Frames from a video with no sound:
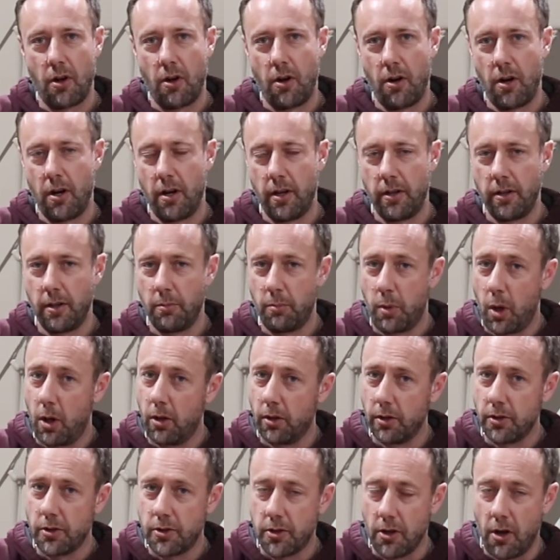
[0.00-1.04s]
on the
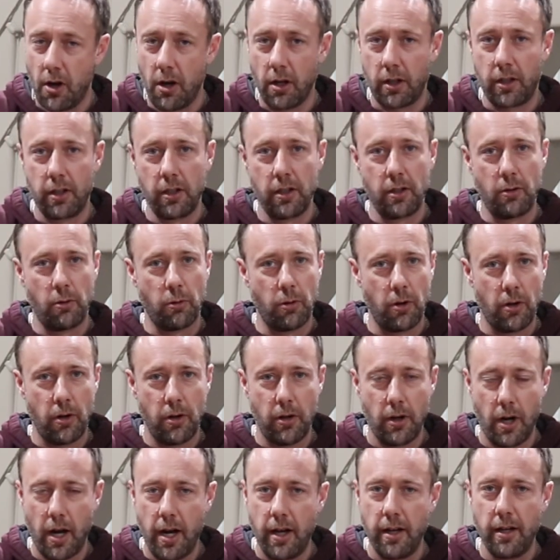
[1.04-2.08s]
ball and socket
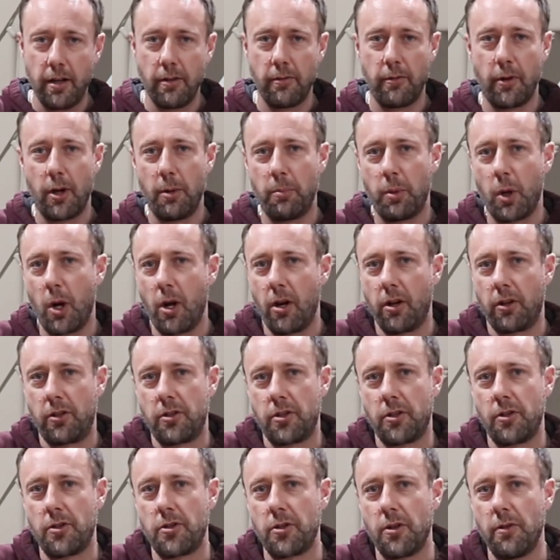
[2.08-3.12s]
or any of our
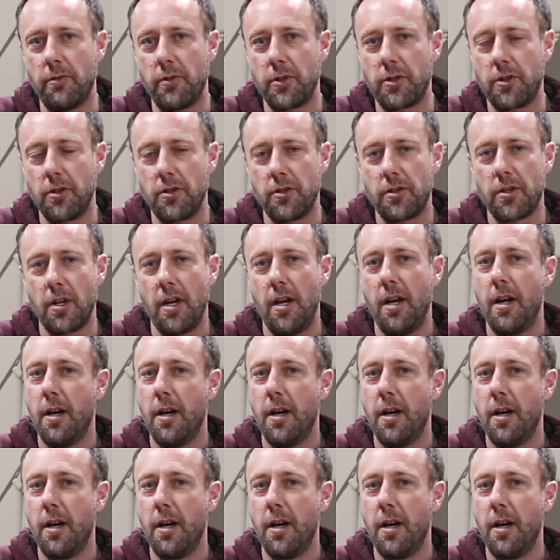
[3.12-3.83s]
products or services,